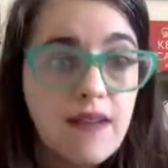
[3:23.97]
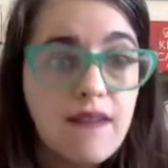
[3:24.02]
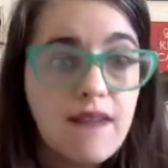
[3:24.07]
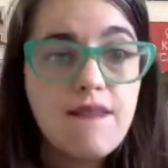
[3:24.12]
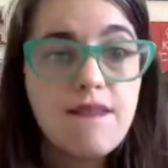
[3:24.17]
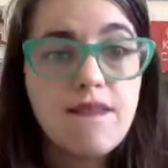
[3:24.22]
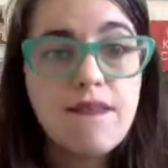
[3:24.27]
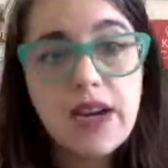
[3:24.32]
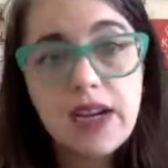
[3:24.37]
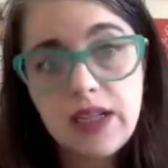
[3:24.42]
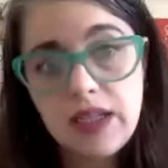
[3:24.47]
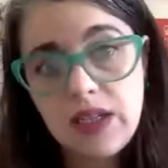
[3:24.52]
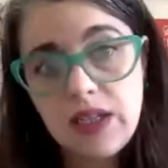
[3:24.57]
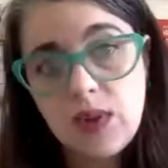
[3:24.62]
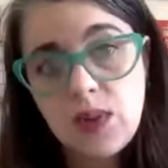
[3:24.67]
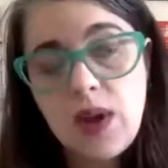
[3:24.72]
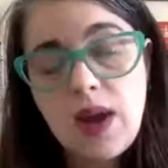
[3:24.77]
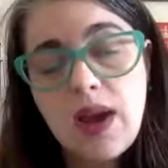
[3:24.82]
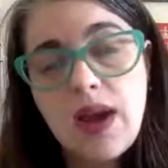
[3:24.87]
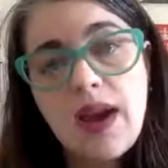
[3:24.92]
value,
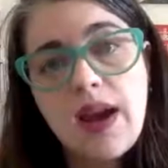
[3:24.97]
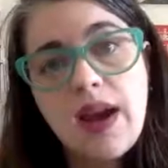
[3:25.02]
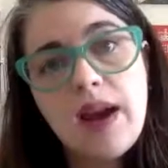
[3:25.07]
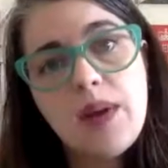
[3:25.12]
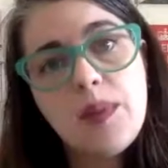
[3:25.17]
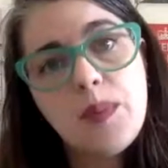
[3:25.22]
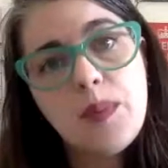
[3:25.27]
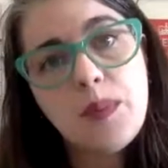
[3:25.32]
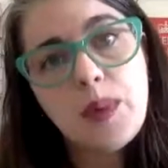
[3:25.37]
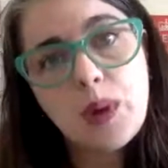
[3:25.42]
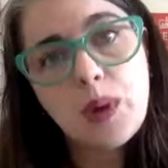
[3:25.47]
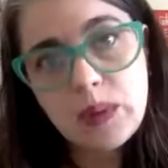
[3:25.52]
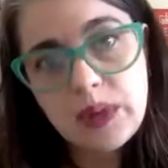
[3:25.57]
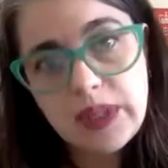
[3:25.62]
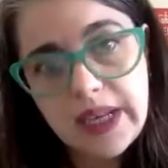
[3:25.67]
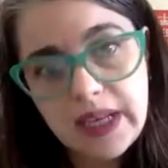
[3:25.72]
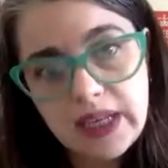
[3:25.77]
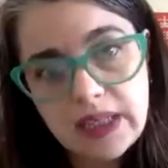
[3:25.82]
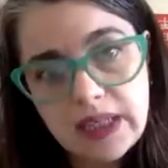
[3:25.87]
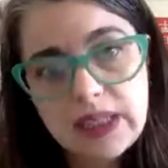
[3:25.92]
and
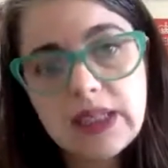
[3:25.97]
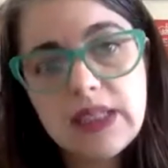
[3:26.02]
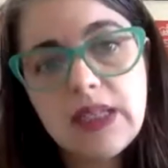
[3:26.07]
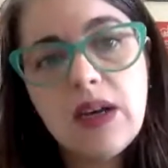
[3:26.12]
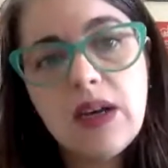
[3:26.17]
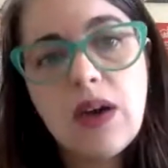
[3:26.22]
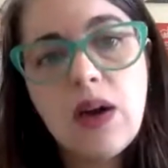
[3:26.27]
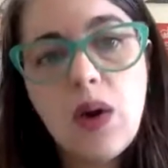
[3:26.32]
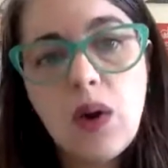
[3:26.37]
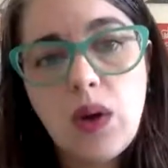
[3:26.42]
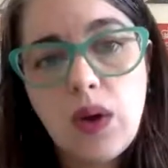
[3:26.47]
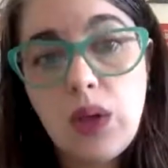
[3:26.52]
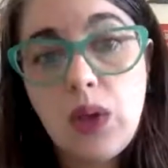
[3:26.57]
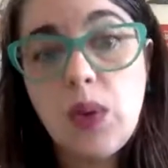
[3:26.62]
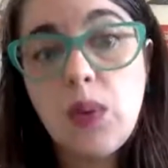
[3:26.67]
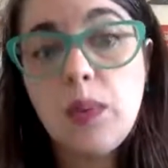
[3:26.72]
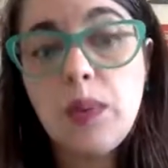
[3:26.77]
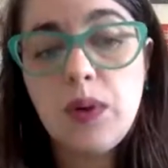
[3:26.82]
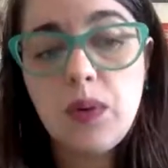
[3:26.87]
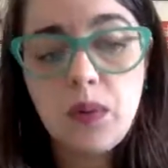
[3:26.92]
protect
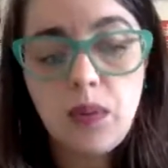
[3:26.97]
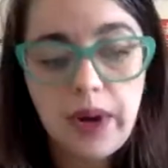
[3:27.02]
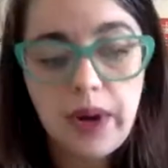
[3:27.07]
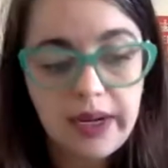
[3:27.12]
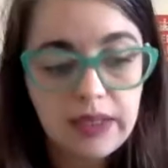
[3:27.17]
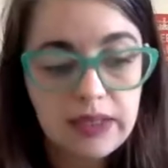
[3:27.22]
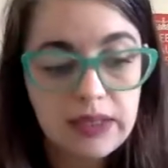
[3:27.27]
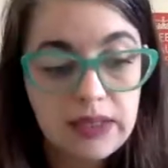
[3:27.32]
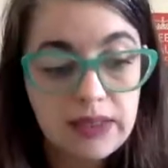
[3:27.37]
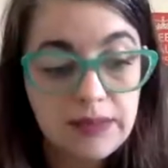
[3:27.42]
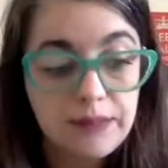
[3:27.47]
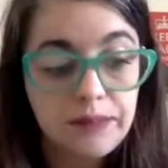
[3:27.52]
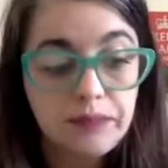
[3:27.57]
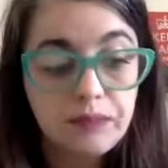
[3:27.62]
human rights.